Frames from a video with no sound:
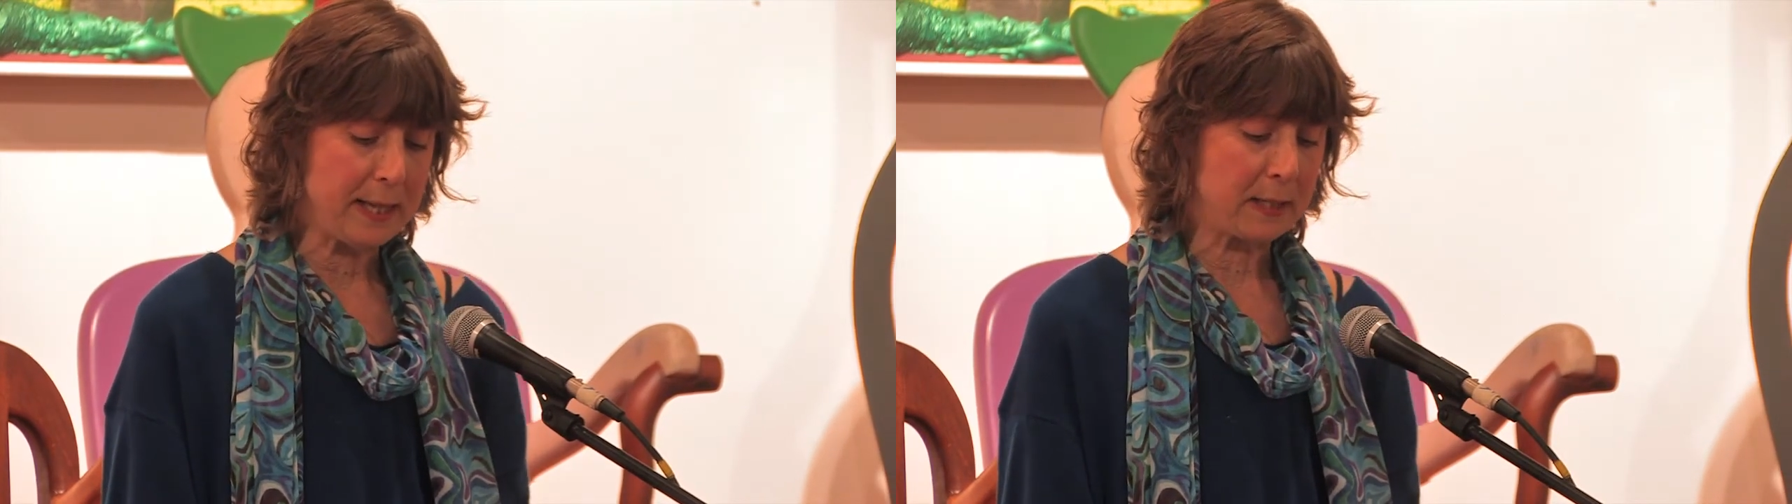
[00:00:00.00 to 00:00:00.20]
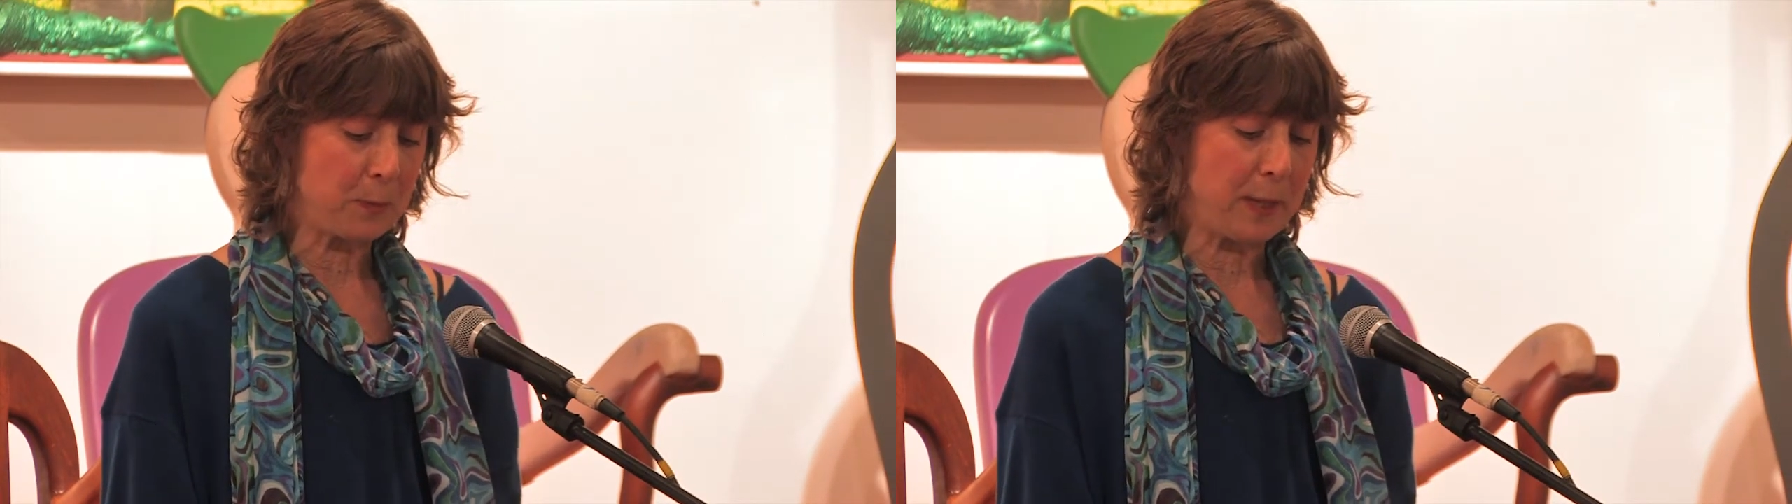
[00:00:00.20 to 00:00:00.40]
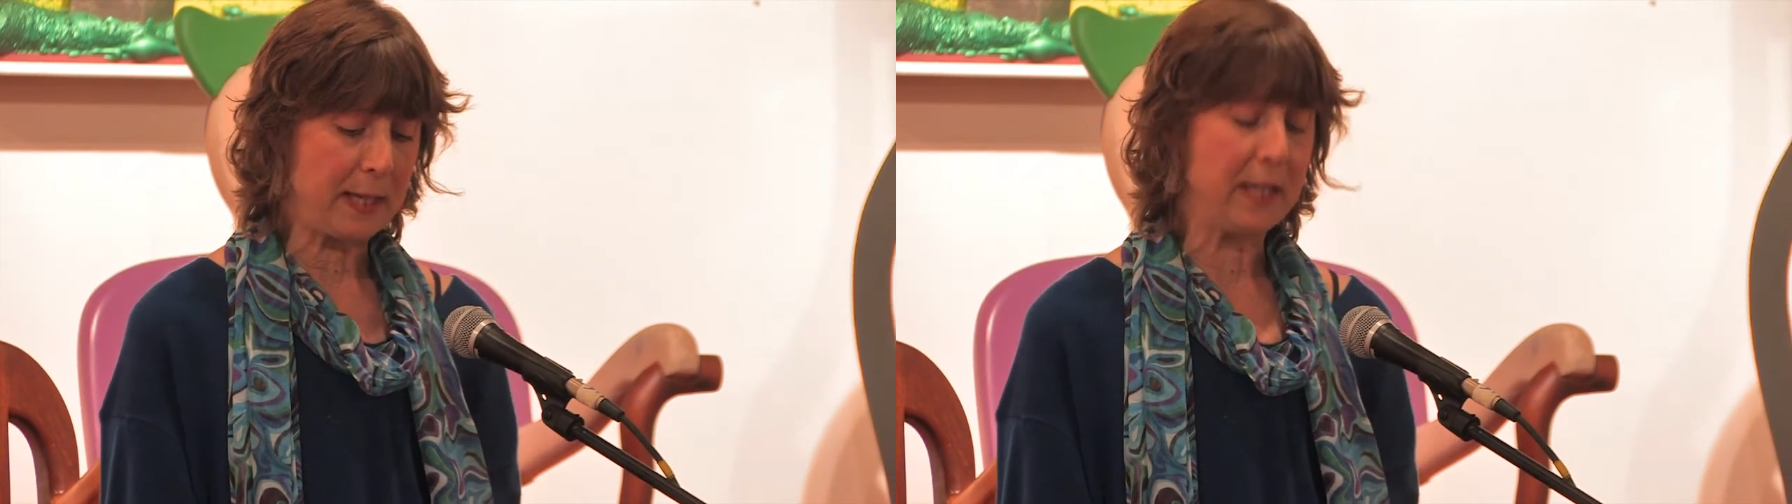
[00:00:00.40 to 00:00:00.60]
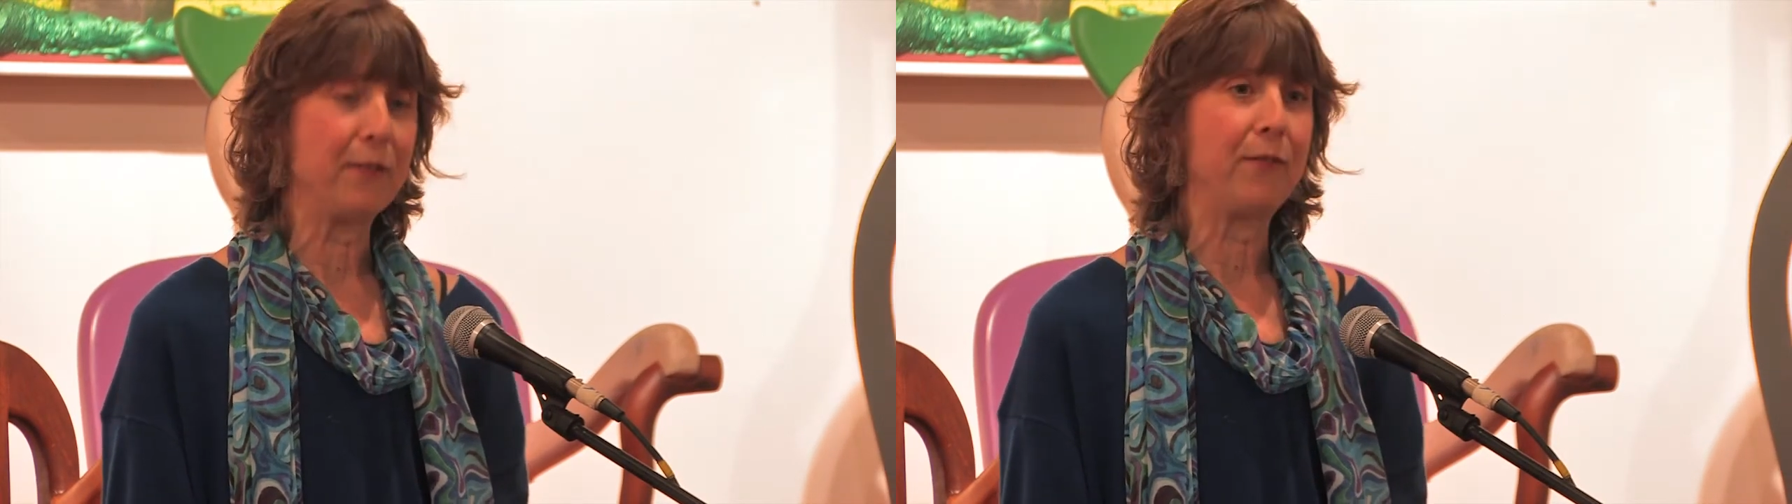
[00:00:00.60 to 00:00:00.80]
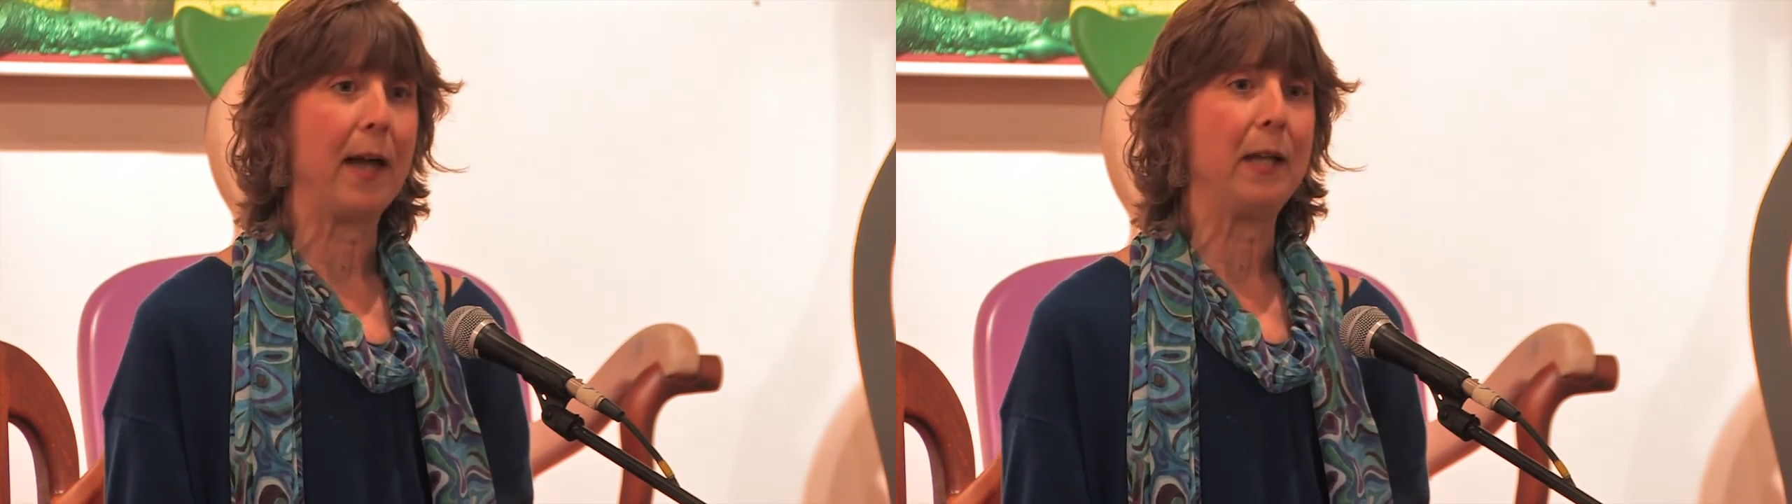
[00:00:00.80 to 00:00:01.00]
that's picking
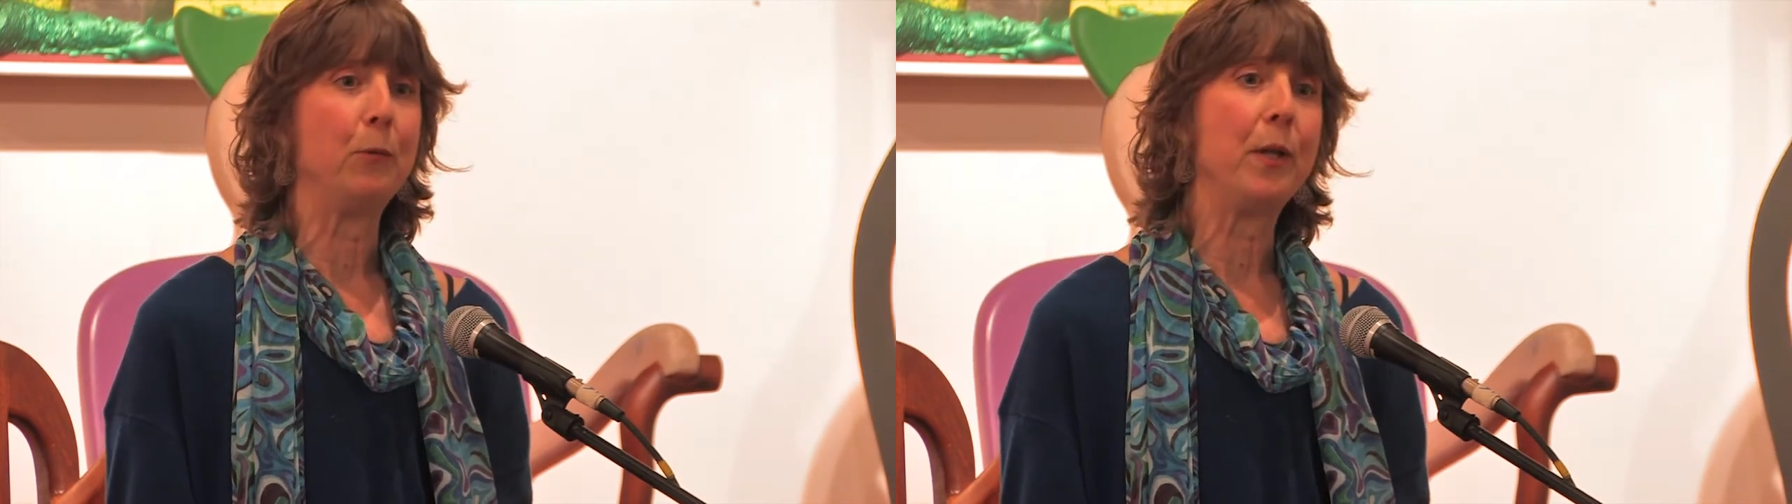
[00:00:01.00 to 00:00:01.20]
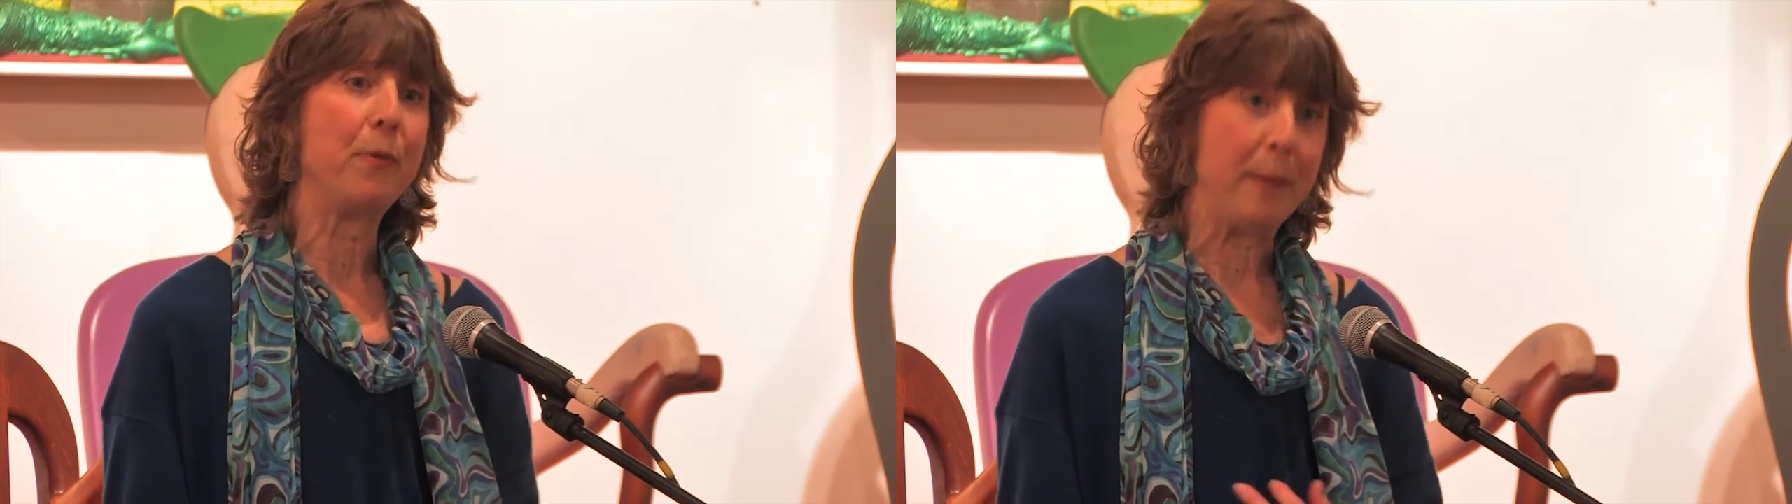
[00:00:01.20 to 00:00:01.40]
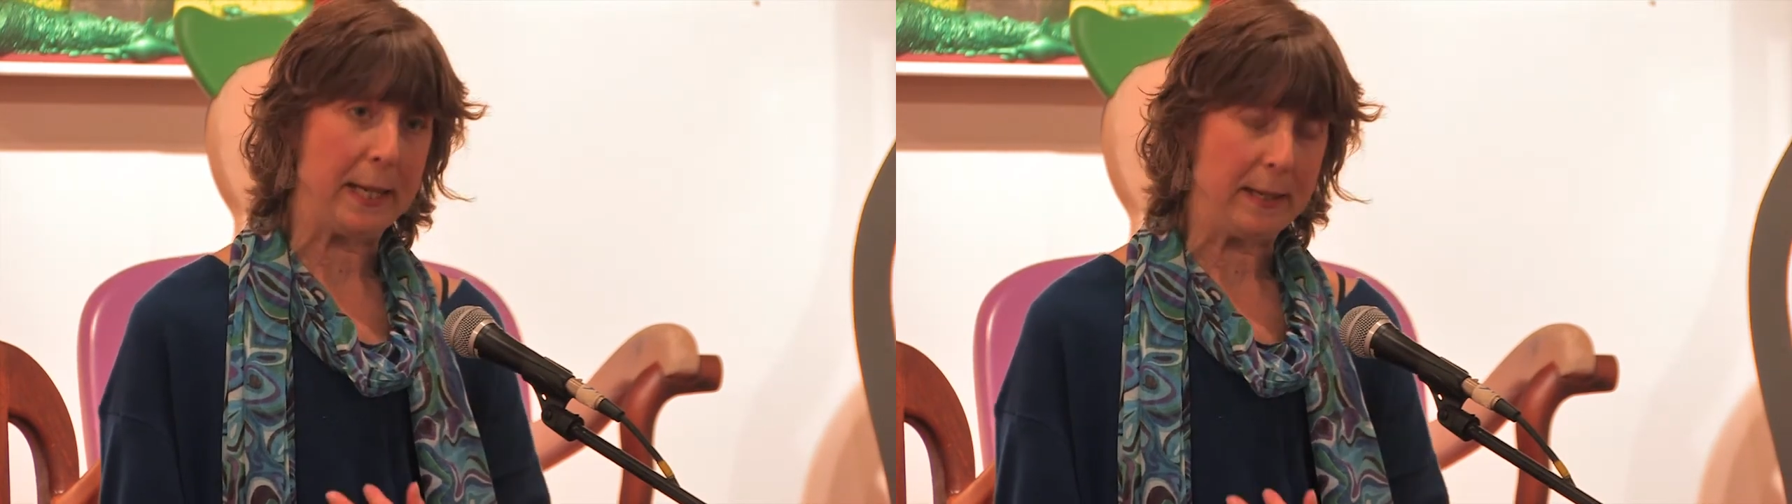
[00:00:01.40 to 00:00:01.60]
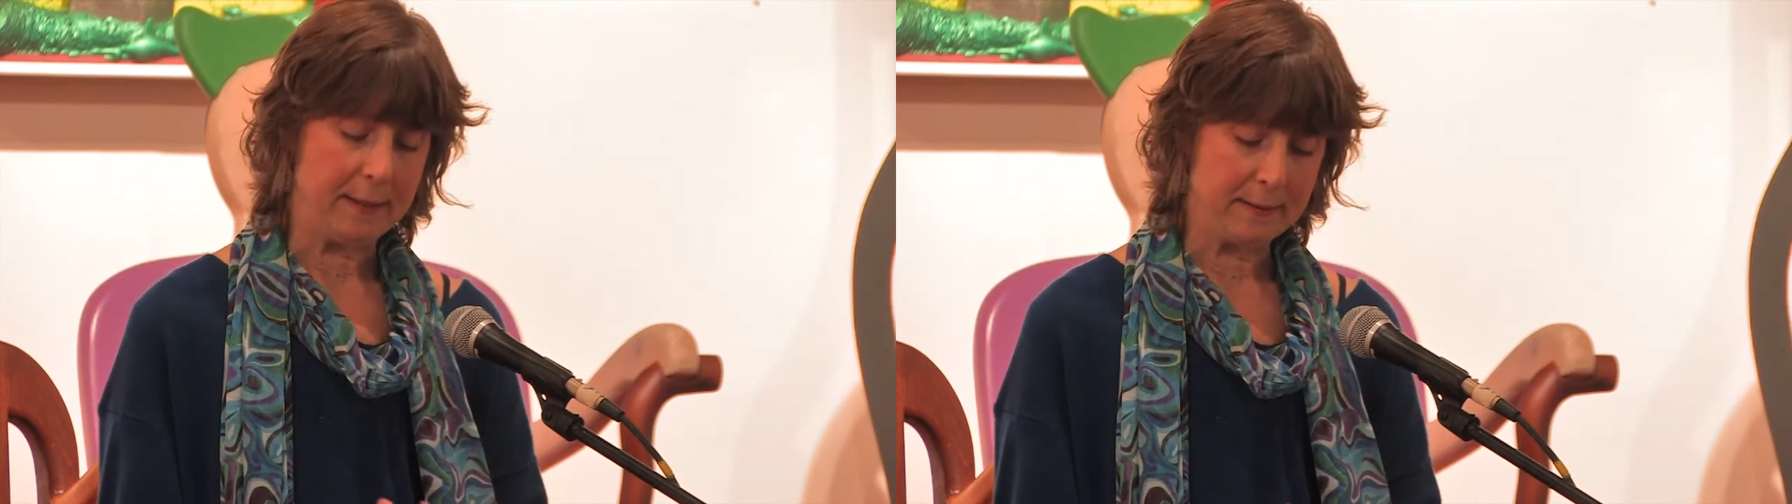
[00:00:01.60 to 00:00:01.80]
a fight with me.